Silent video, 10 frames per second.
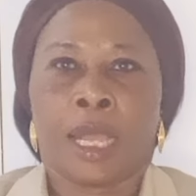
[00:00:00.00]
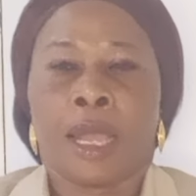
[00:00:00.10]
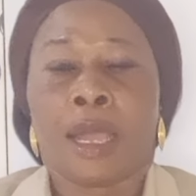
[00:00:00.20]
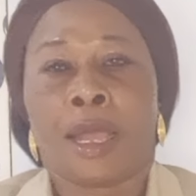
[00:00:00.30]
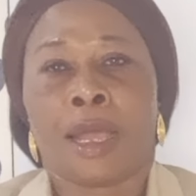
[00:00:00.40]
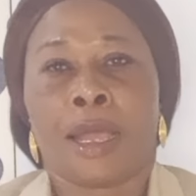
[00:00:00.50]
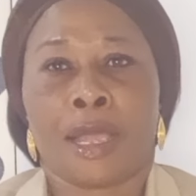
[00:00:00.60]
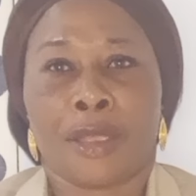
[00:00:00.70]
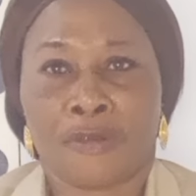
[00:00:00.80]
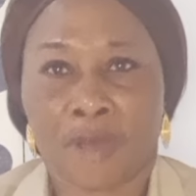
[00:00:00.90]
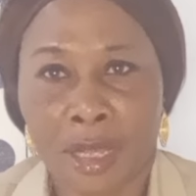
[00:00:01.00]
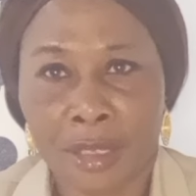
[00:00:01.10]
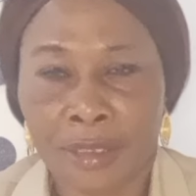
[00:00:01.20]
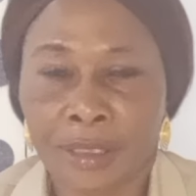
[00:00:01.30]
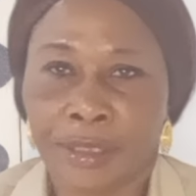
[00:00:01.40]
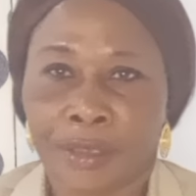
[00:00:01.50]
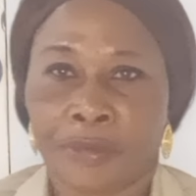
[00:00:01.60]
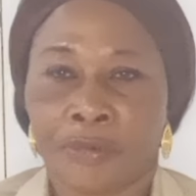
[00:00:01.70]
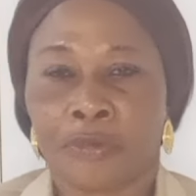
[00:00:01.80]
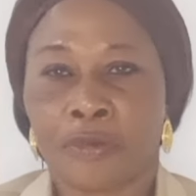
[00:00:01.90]
Hi, fans,
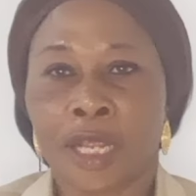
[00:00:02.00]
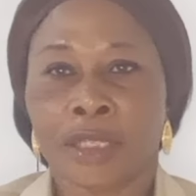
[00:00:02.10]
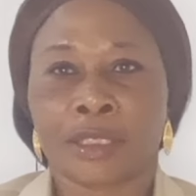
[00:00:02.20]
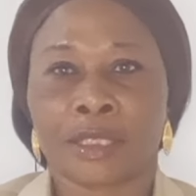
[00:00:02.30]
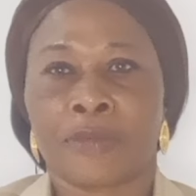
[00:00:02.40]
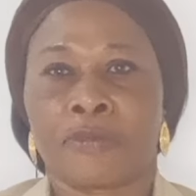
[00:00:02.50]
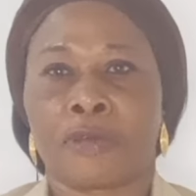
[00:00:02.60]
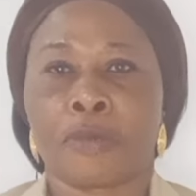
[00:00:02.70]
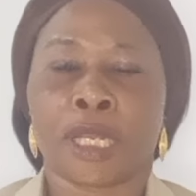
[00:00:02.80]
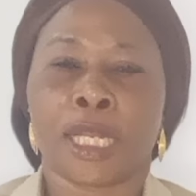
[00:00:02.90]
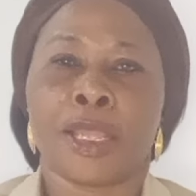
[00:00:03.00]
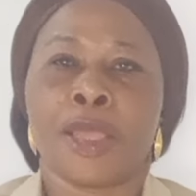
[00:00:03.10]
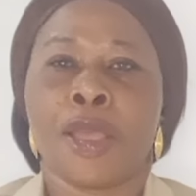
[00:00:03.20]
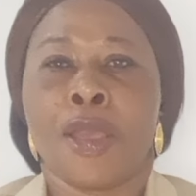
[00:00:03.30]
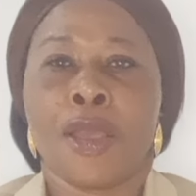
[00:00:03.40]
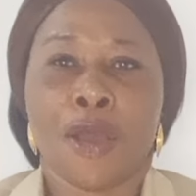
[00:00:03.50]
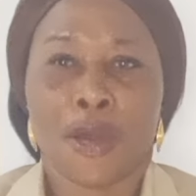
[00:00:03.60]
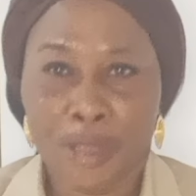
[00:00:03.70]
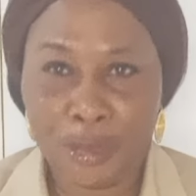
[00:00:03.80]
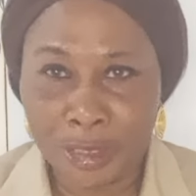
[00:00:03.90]
friends, and family of the
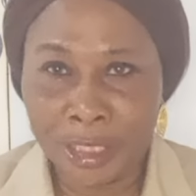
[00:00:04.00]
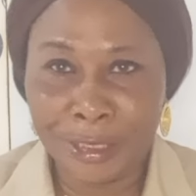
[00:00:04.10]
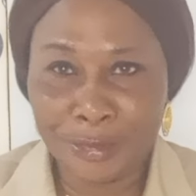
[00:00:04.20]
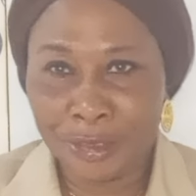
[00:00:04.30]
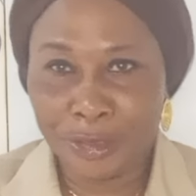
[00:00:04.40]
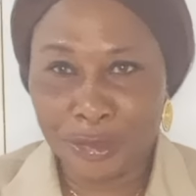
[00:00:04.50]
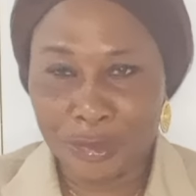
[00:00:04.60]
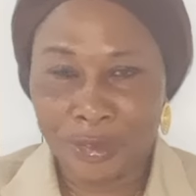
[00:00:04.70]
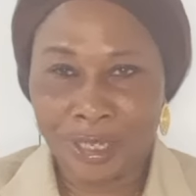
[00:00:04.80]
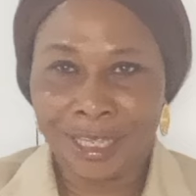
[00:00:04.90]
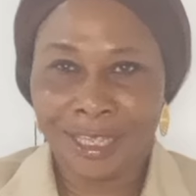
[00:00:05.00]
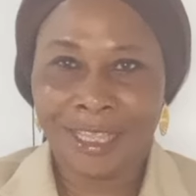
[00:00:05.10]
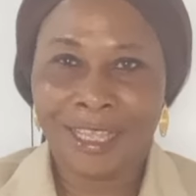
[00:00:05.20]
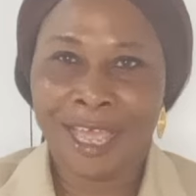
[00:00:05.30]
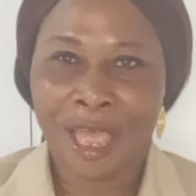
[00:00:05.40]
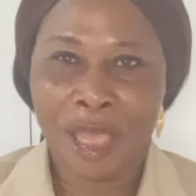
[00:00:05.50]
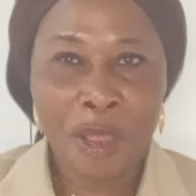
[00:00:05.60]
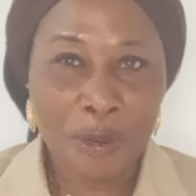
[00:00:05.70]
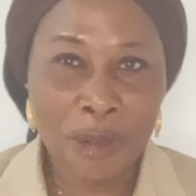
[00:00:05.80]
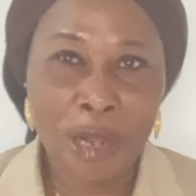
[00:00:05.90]
Judith TV show.
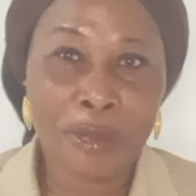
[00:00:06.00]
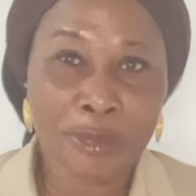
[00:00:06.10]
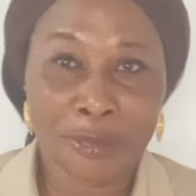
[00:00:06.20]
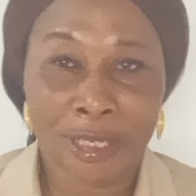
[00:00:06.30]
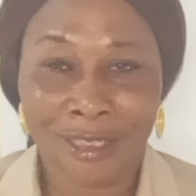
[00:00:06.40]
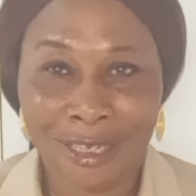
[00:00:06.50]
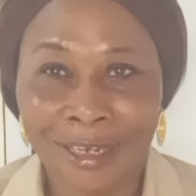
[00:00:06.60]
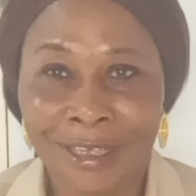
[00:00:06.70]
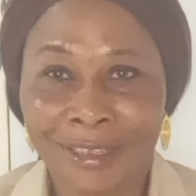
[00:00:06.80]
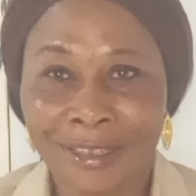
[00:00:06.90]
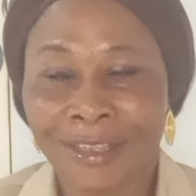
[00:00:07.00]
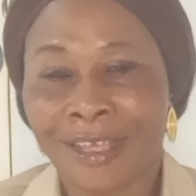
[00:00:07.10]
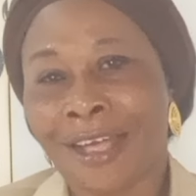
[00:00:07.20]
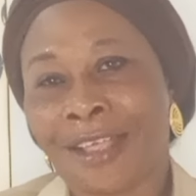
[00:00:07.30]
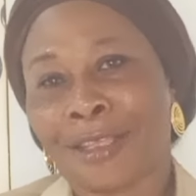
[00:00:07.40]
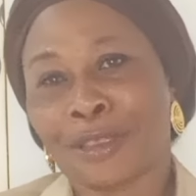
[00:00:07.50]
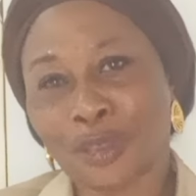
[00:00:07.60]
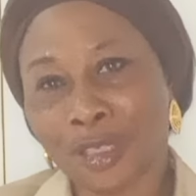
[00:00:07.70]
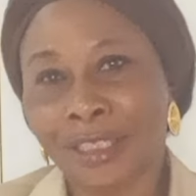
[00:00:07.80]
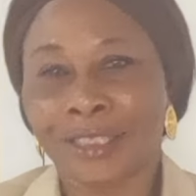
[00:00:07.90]
Welcome to my channel, the
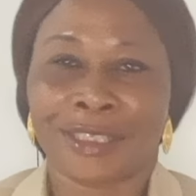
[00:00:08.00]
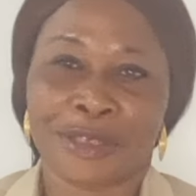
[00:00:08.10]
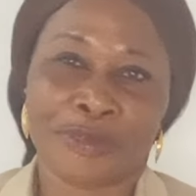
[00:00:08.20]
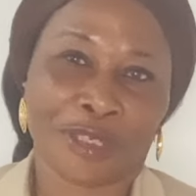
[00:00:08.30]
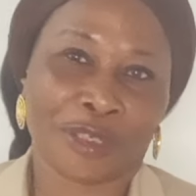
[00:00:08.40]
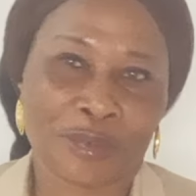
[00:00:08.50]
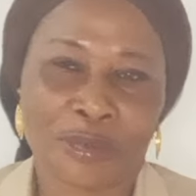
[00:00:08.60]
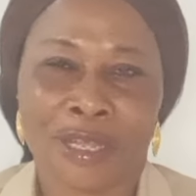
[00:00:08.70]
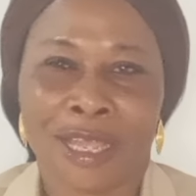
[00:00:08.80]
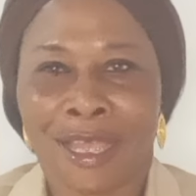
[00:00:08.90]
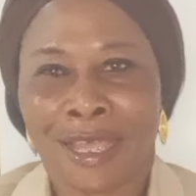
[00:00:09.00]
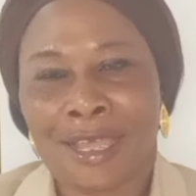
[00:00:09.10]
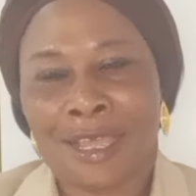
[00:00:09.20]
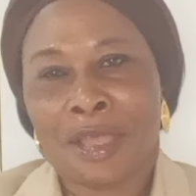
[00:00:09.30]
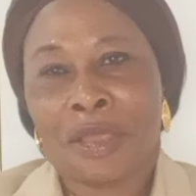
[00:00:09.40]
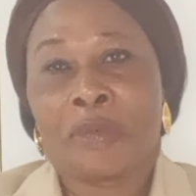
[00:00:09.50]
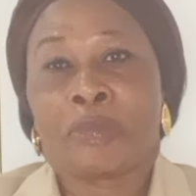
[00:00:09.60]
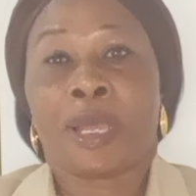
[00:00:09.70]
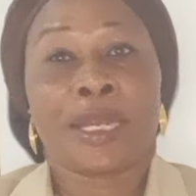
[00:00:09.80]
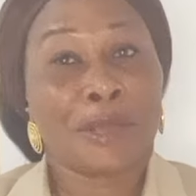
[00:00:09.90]
Judith TV show. My
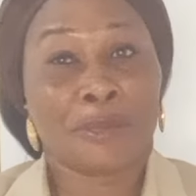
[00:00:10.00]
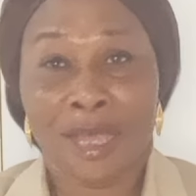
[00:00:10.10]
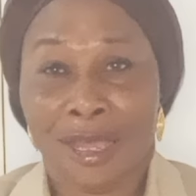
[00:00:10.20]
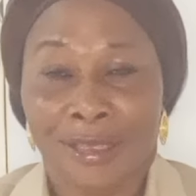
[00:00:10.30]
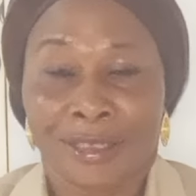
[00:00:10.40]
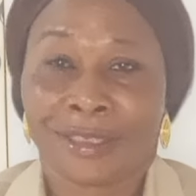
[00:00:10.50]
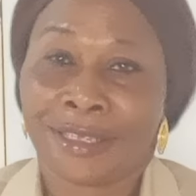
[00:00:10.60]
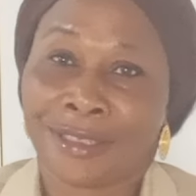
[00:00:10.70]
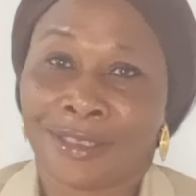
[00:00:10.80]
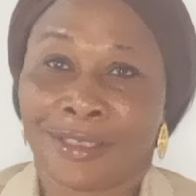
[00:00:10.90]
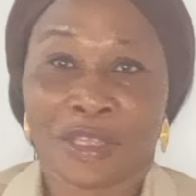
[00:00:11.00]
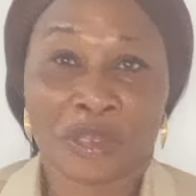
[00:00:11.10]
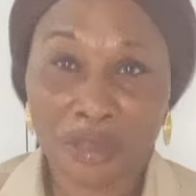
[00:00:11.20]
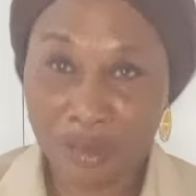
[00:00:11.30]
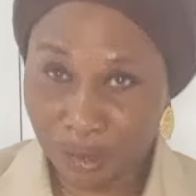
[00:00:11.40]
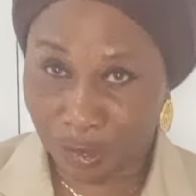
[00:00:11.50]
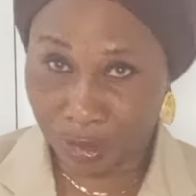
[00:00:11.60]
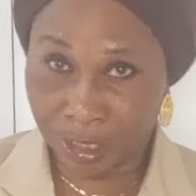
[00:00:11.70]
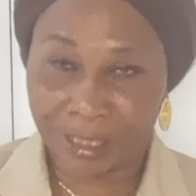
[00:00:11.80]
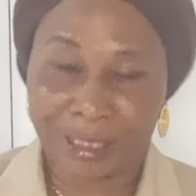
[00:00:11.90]
name, guys, is
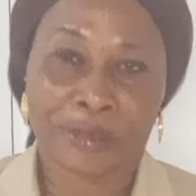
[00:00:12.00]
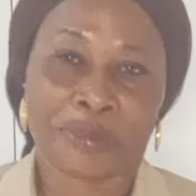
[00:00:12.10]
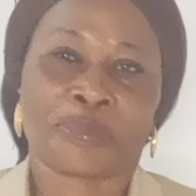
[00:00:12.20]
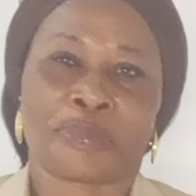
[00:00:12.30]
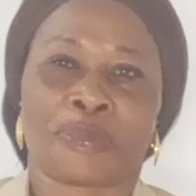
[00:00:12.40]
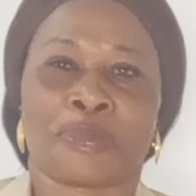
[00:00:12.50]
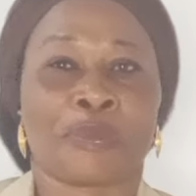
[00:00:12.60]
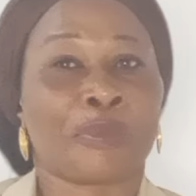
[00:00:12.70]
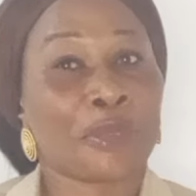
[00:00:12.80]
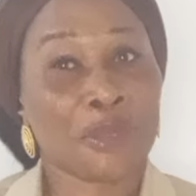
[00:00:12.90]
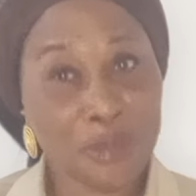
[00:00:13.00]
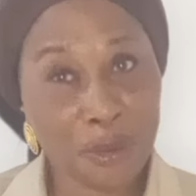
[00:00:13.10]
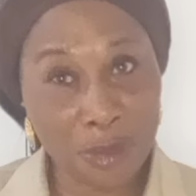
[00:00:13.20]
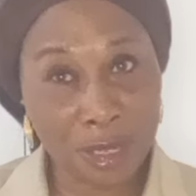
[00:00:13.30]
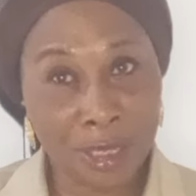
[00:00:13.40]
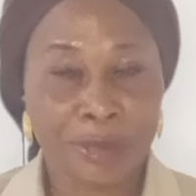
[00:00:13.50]
Judith. You're welcome.